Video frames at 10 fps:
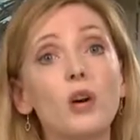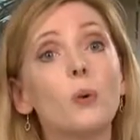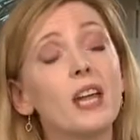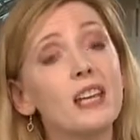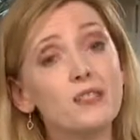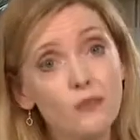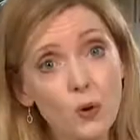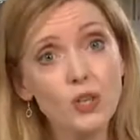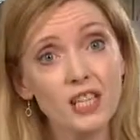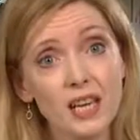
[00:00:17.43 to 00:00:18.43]
Well, here's
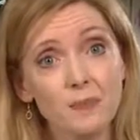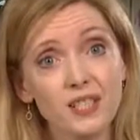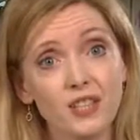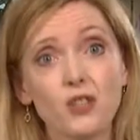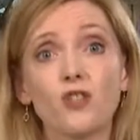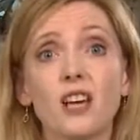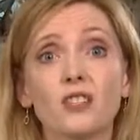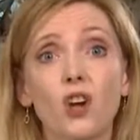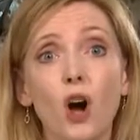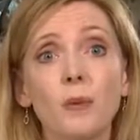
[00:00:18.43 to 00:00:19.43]
four tips that
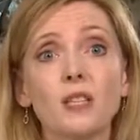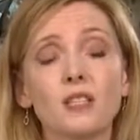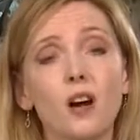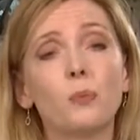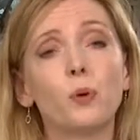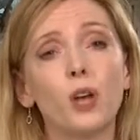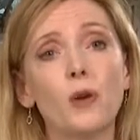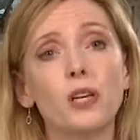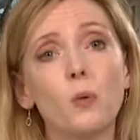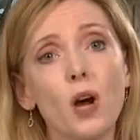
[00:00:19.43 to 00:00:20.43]
address common sample
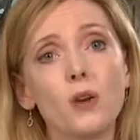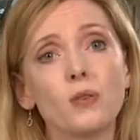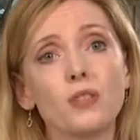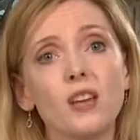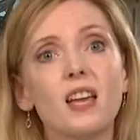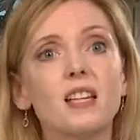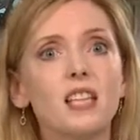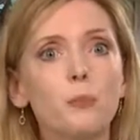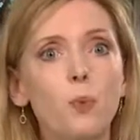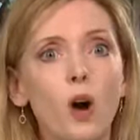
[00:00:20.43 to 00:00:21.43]
loading woes.
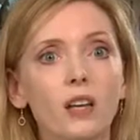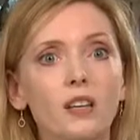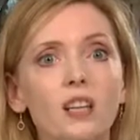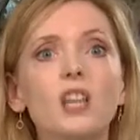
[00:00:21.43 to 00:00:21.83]
Tip one,